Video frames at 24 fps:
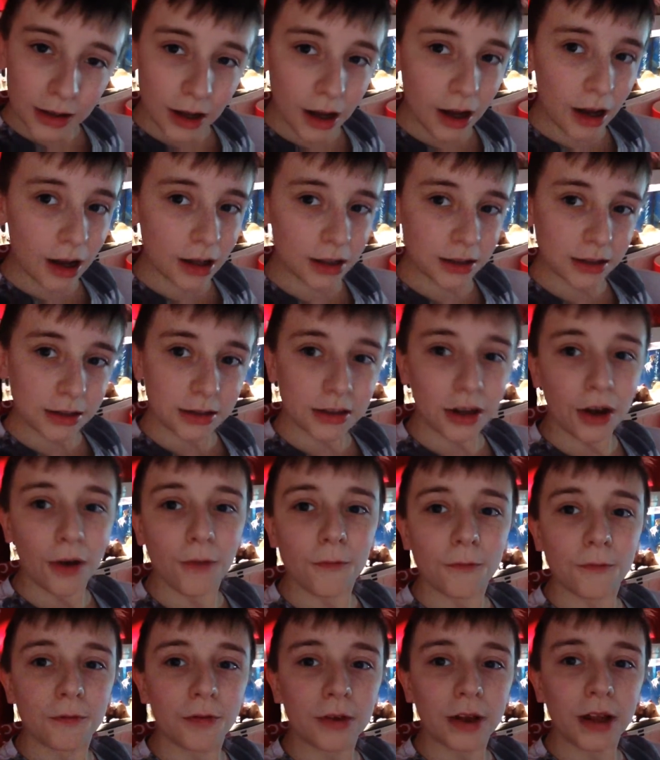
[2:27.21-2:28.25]
I
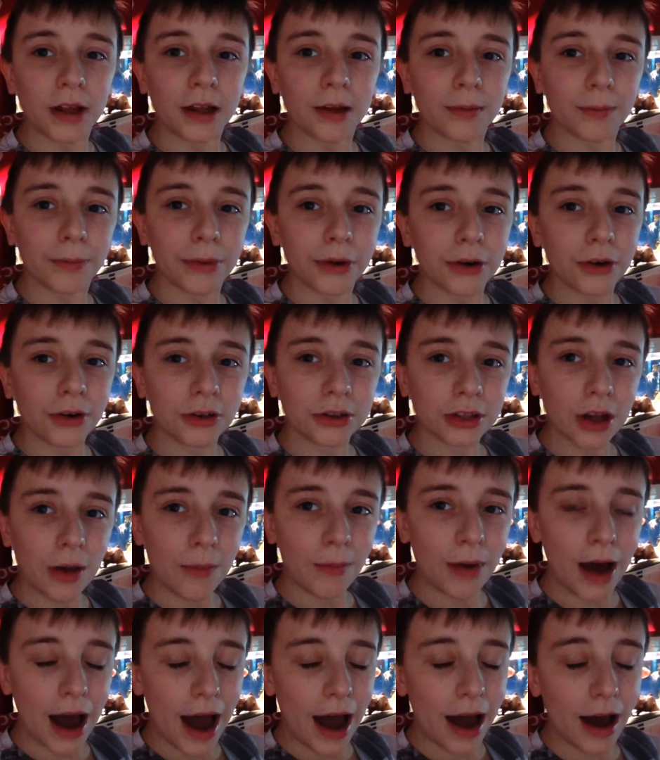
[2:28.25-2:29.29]
don't think, because on
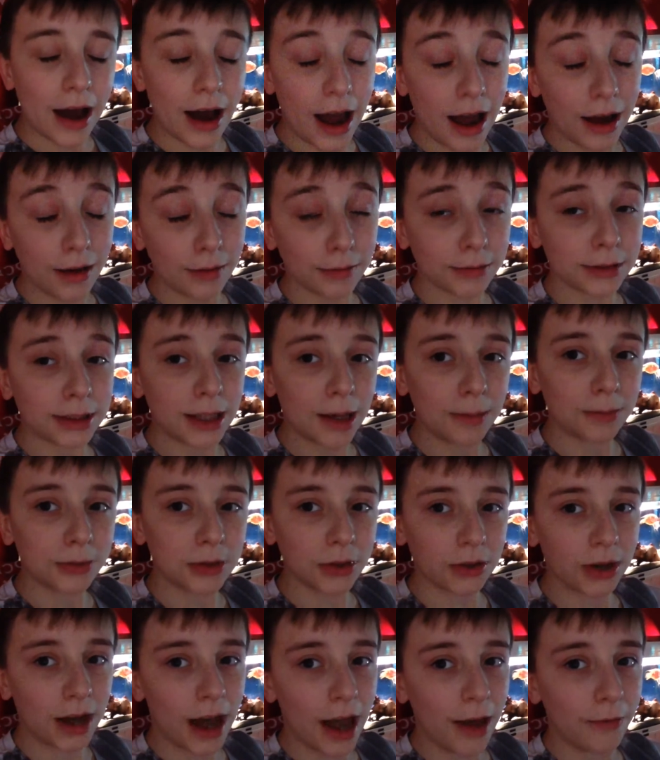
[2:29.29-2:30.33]
my
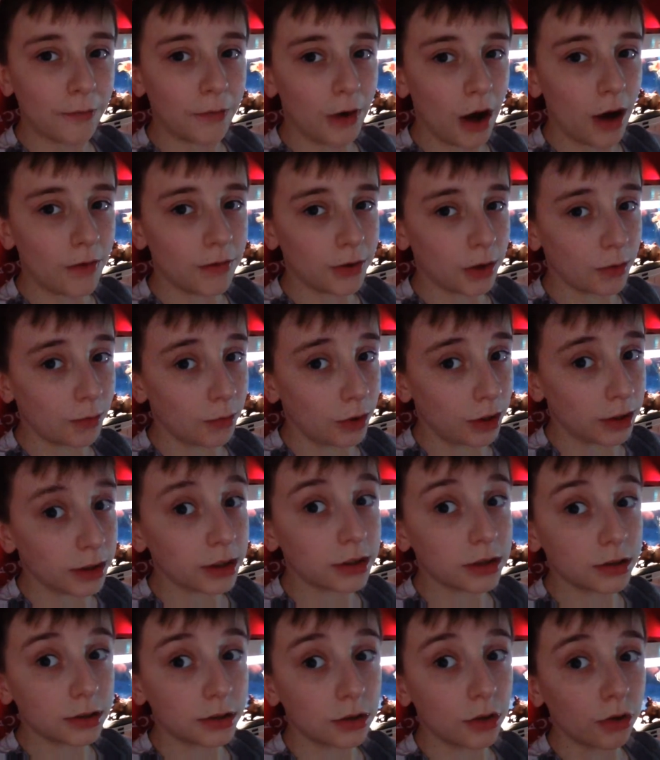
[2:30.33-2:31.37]
Samsung A5 it
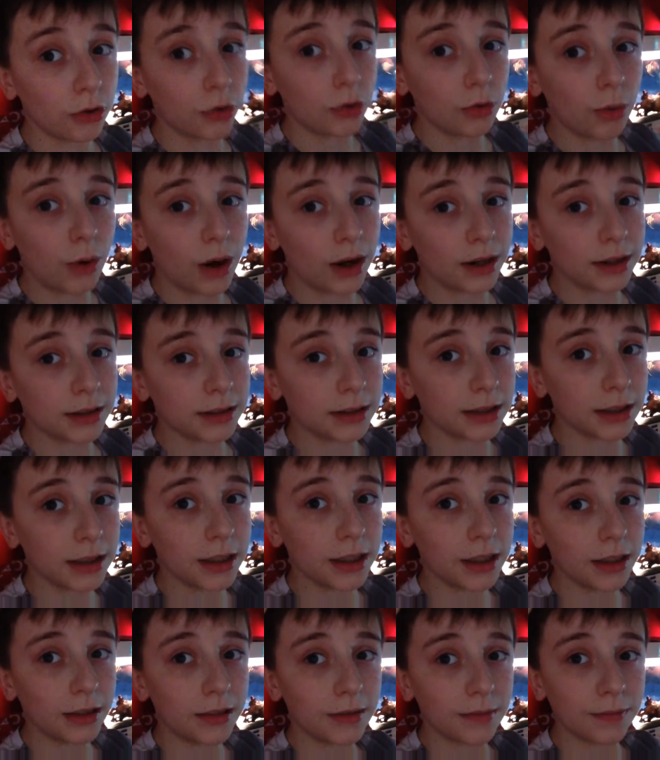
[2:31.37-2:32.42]
was good
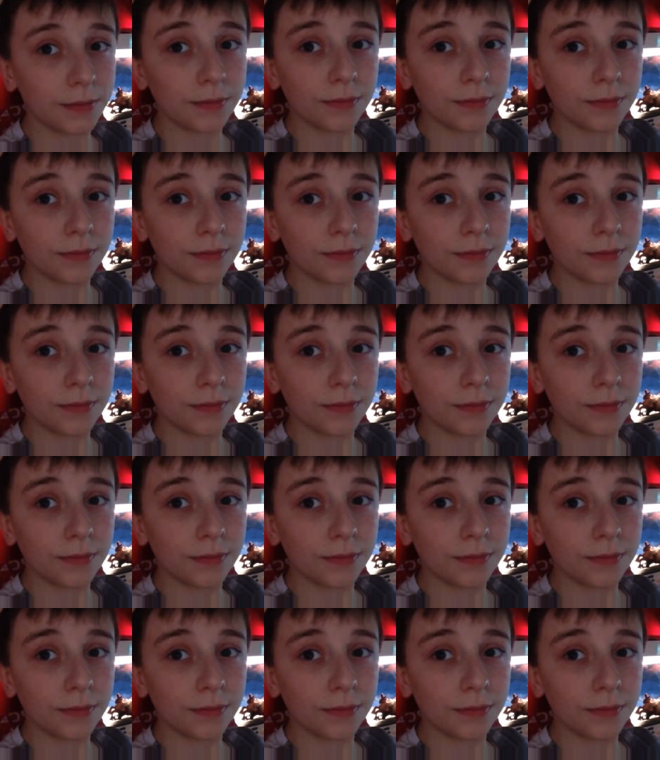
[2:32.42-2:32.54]
quality.